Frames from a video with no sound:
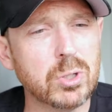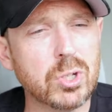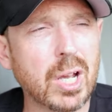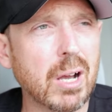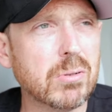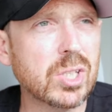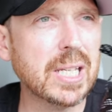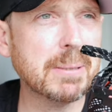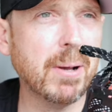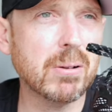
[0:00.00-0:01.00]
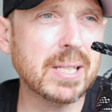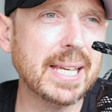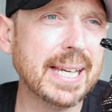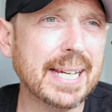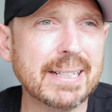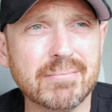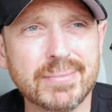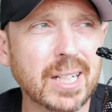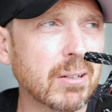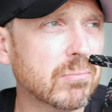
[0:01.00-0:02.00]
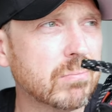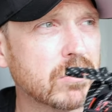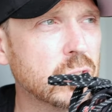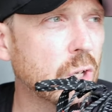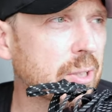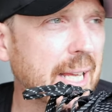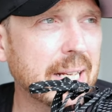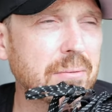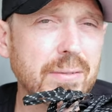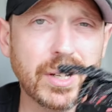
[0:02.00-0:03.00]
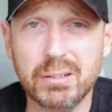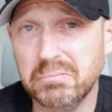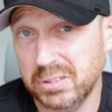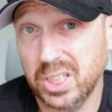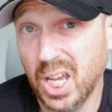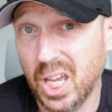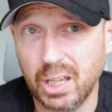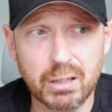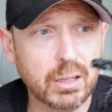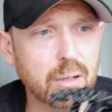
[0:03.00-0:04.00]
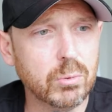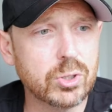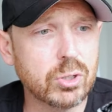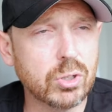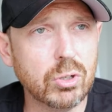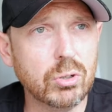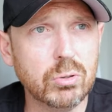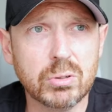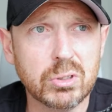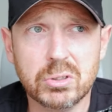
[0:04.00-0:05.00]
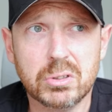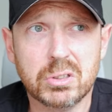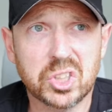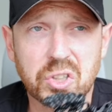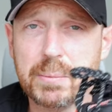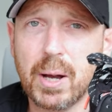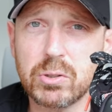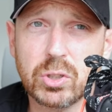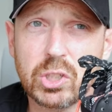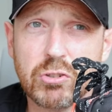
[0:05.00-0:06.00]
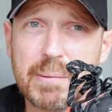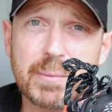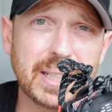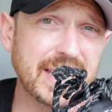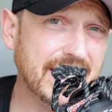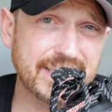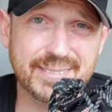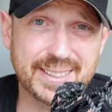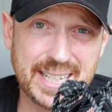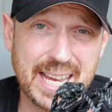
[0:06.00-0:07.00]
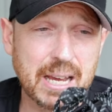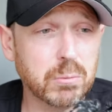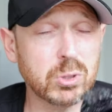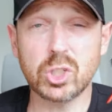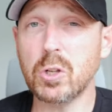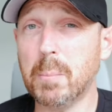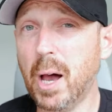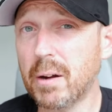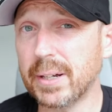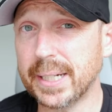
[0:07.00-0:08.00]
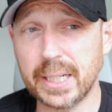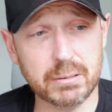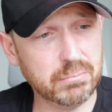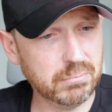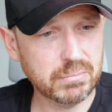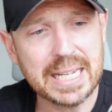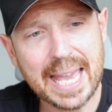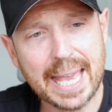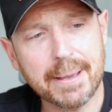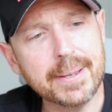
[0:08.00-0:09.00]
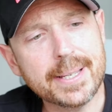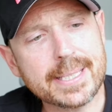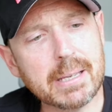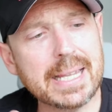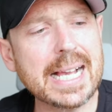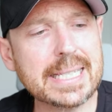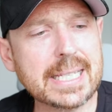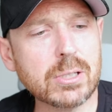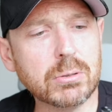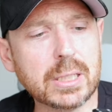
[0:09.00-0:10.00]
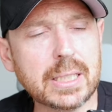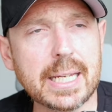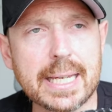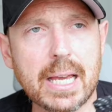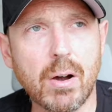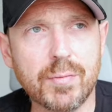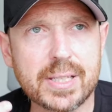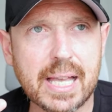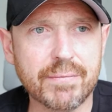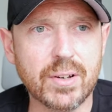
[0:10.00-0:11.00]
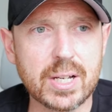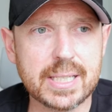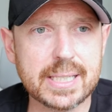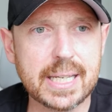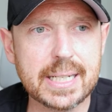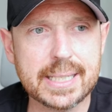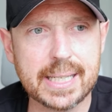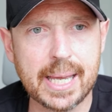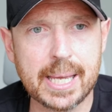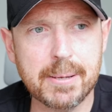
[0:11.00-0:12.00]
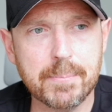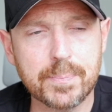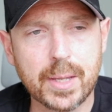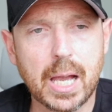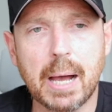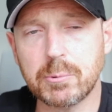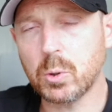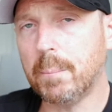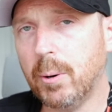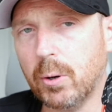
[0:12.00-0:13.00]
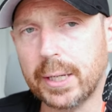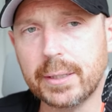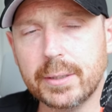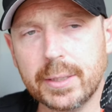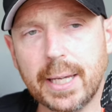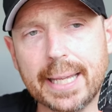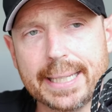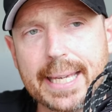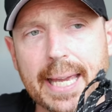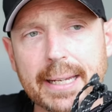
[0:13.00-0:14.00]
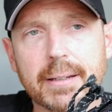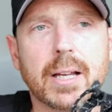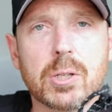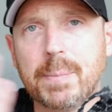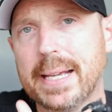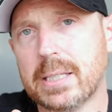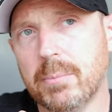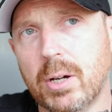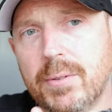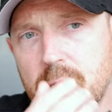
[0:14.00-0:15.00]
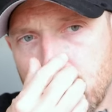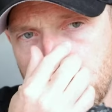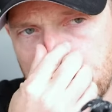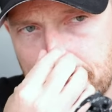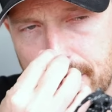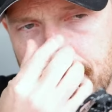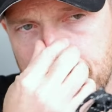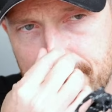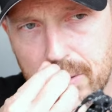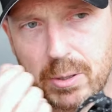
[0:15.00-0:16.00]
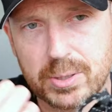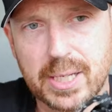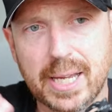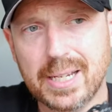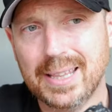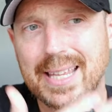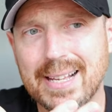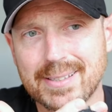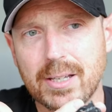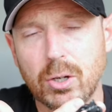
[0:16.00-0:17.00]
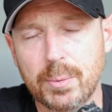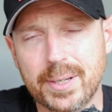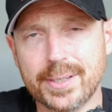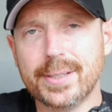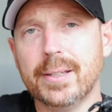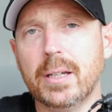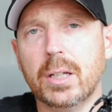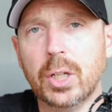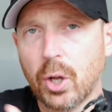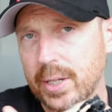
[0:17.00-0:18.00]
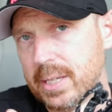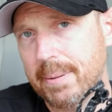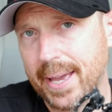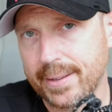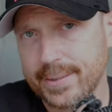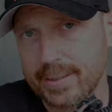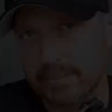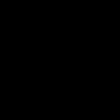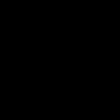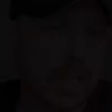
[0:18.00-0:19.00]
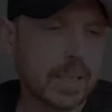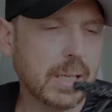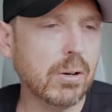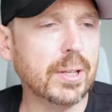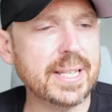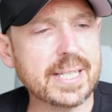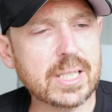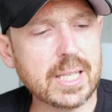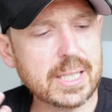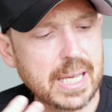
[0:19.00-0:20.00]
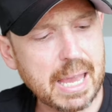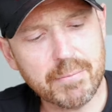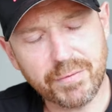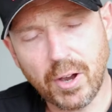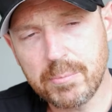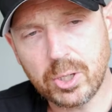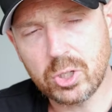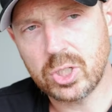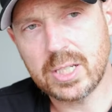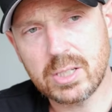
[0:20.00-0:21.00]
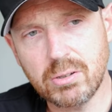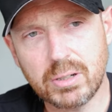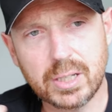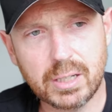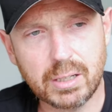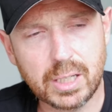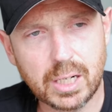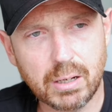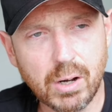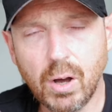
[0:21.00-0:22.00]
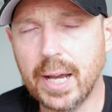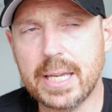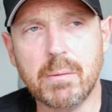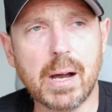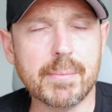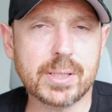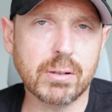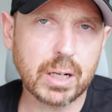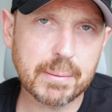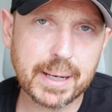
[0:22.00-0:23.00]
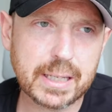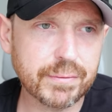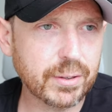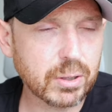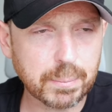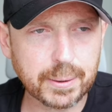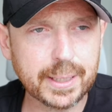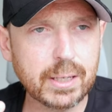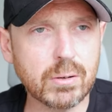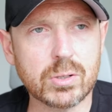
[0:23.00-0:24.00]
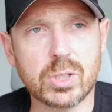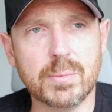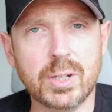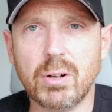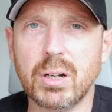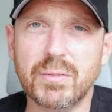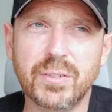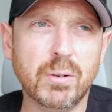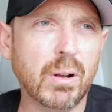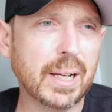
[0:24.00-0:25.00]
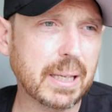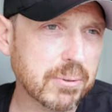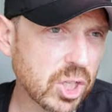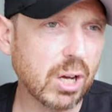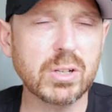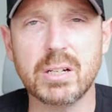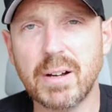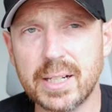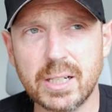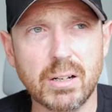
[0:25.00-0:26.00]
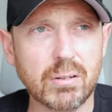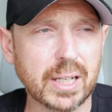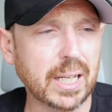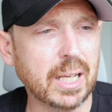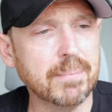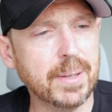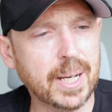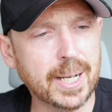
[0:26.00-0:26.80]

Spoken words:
Would you go 6 mile, 10K, you know, jog down the river? Yeah. Would you do 3 miles on a treadmill in it? Yeah. Would you do park run in it? Yeah. So that's the sort of thing. It offers that versatility up to a point. And again, goes back to my original thing, what I was saying, 1,000 kilometres, £90. So look, this M-foam cushioning is not going to, you know, light you up. It's not going to make you feel completely awesome. You're not going to feel like Kipchoge running along in it.